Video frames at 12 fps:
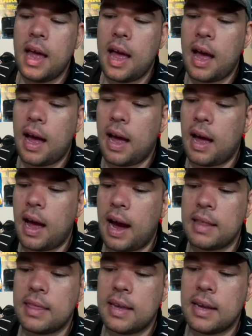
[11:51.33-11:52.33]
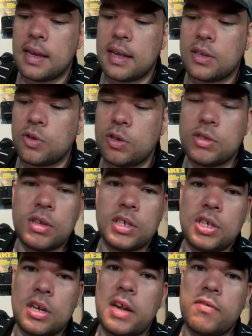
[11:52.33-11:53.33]
Uh, I think Toys R Us
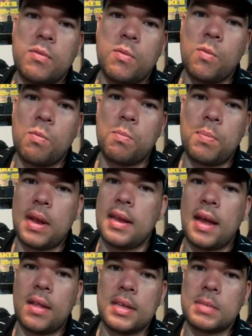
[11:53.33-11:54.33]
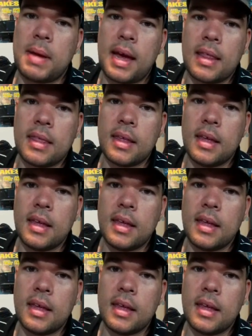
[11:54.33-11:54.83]
should have never been down this path.